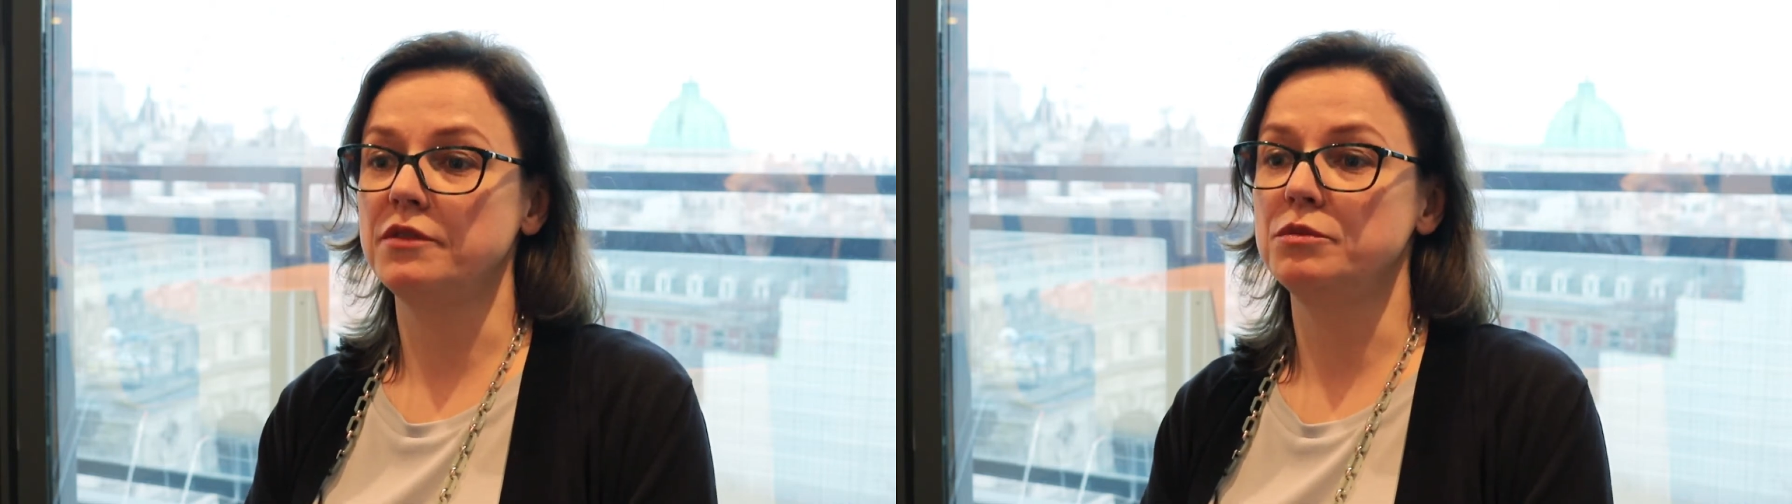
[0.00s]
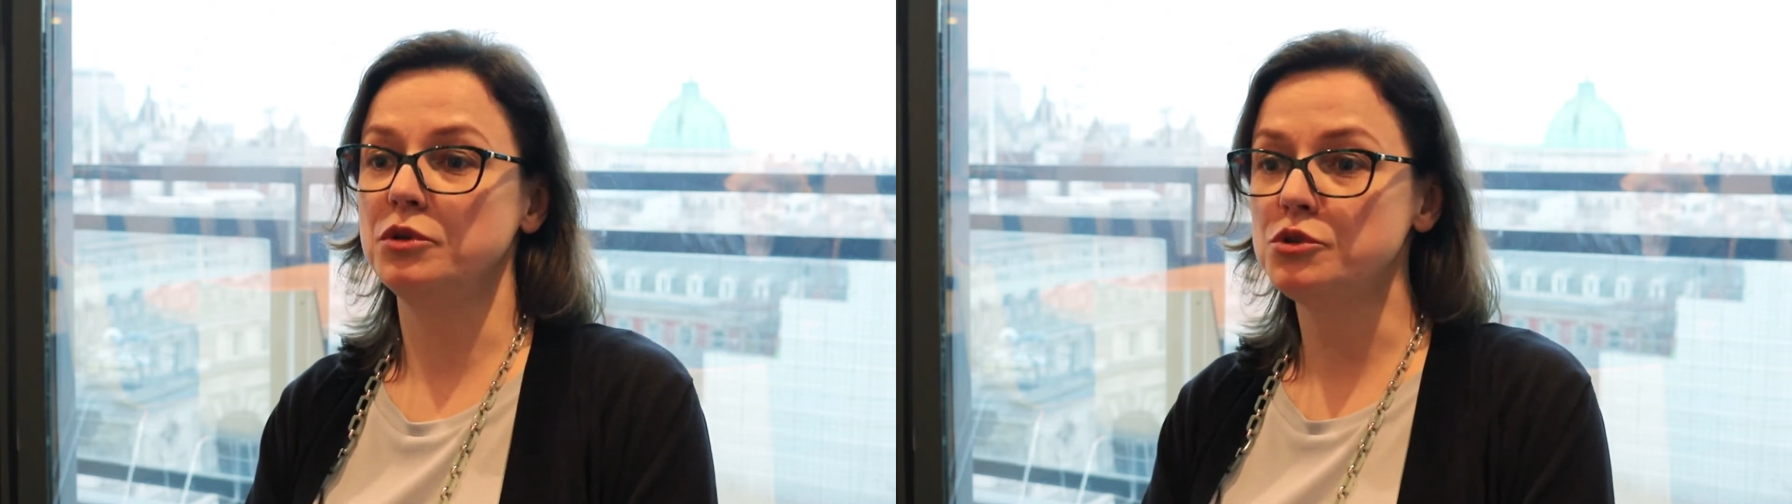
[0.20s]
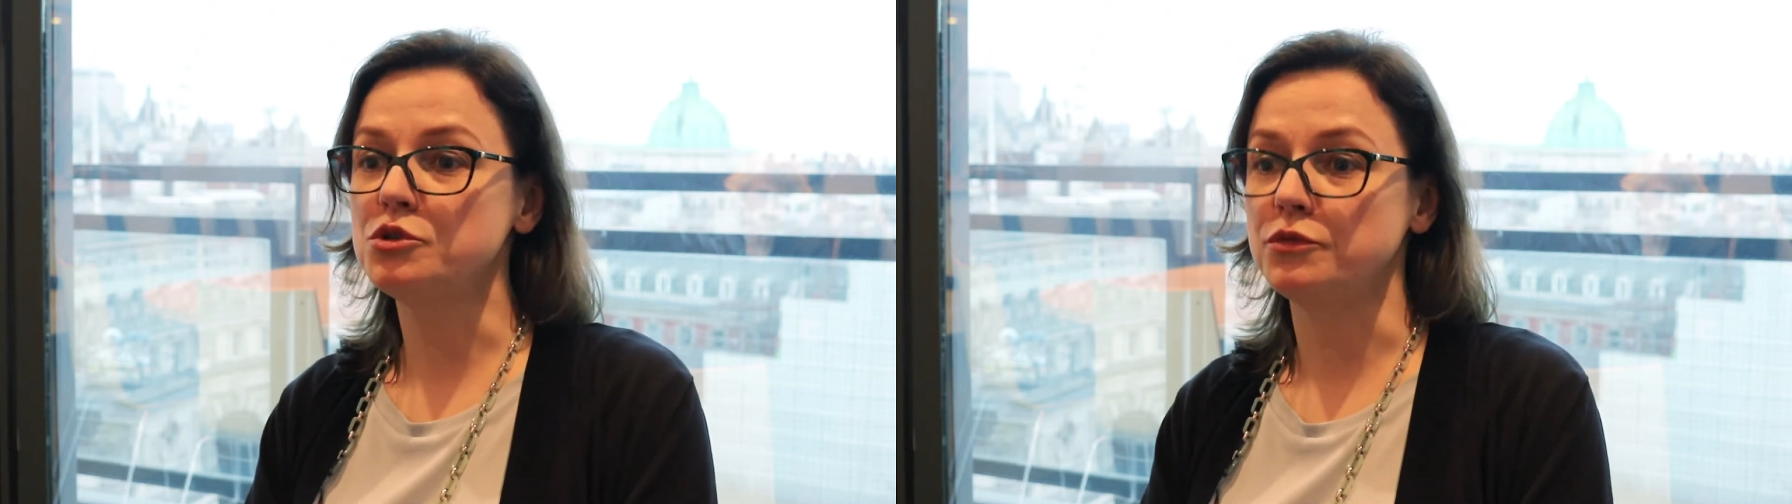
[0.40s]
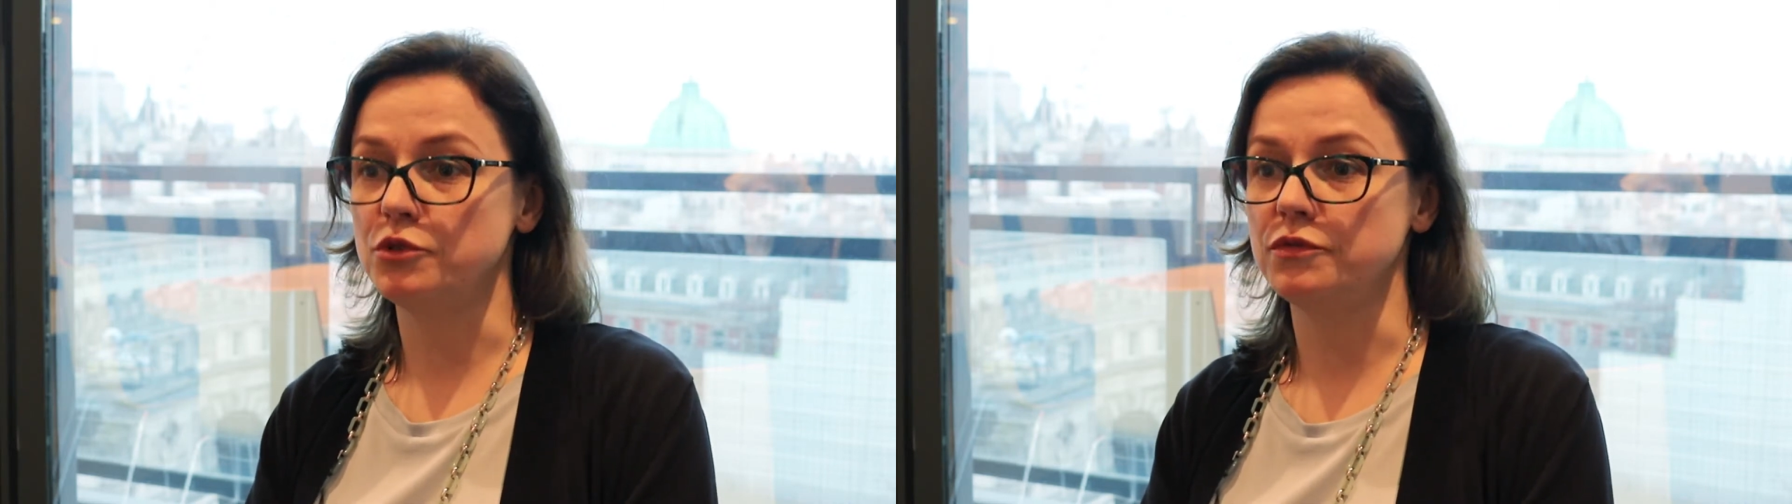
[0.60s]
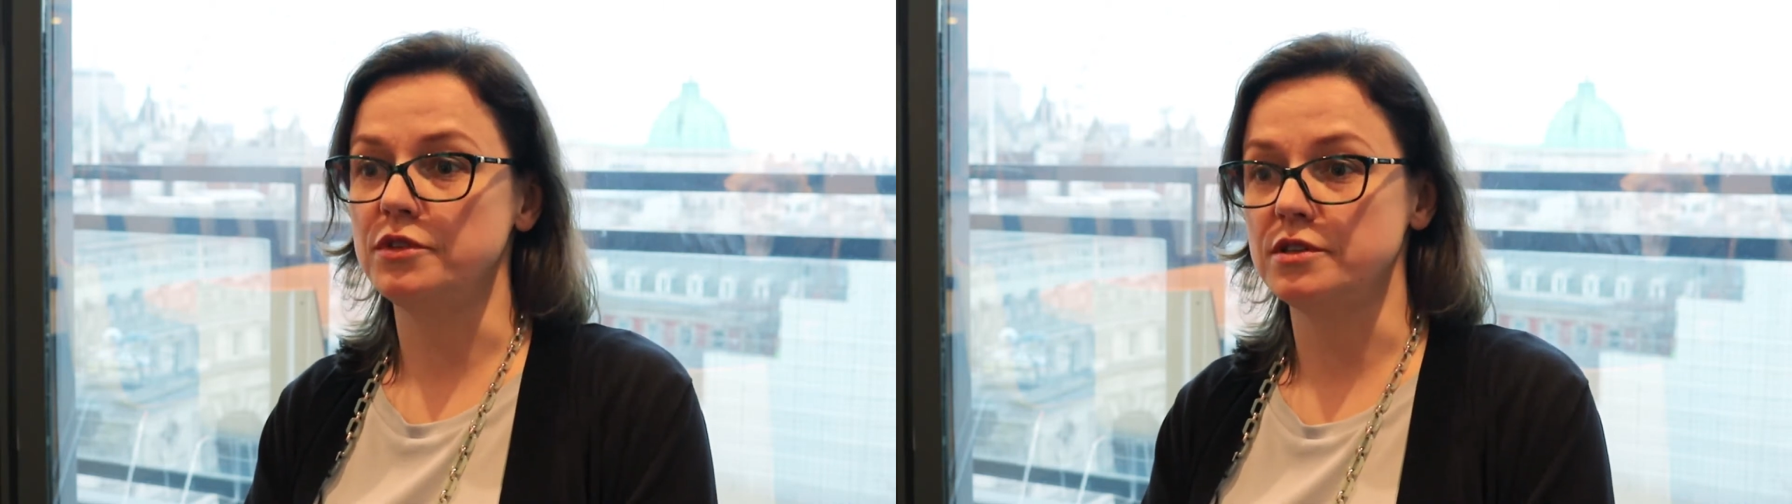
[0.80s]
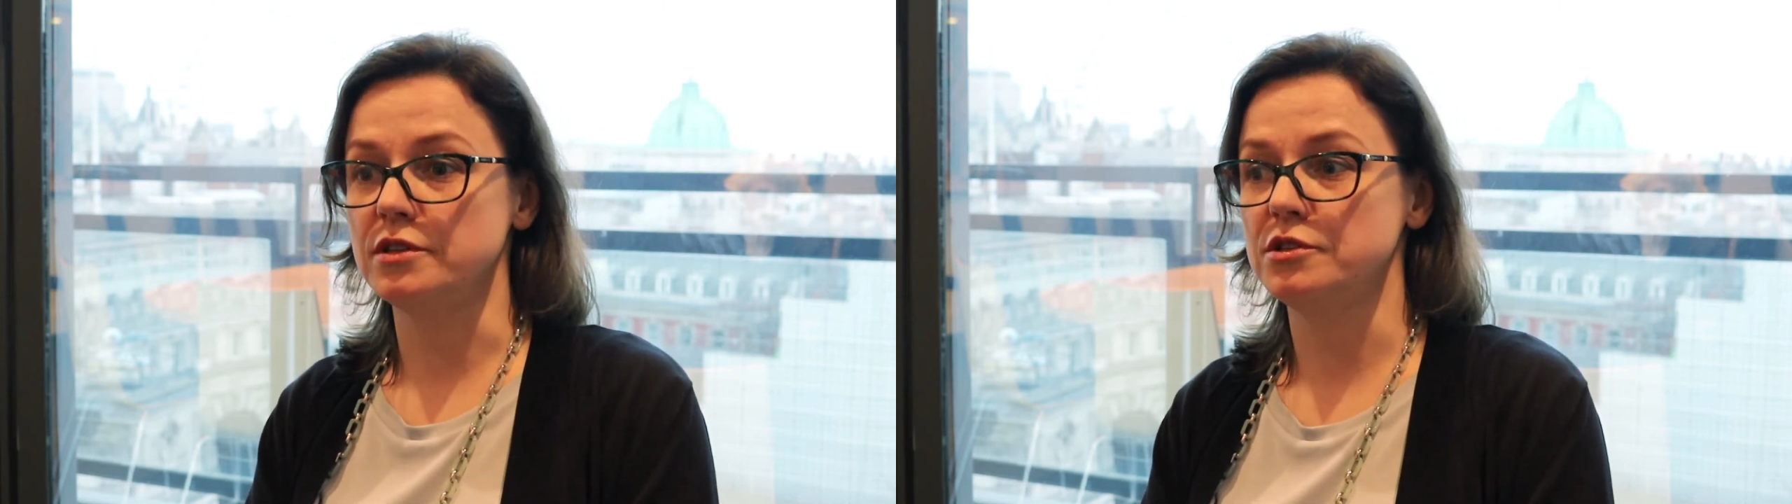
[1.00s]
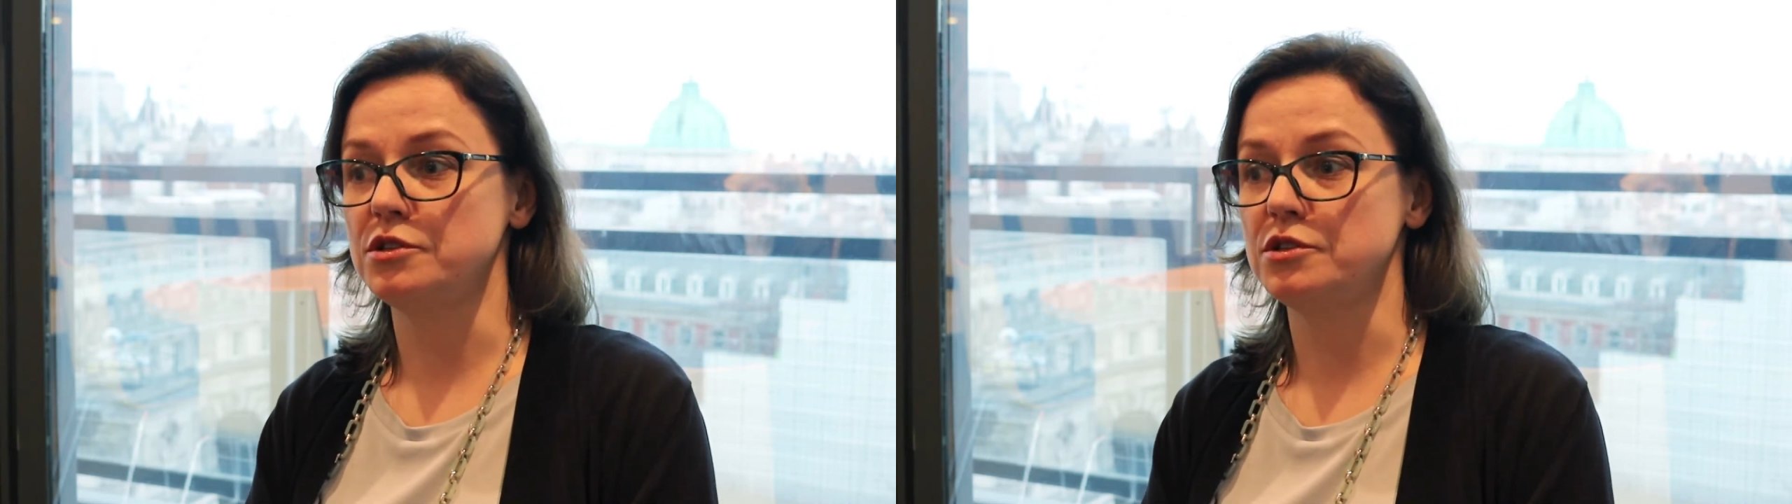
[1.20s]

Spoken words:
the most of your visit.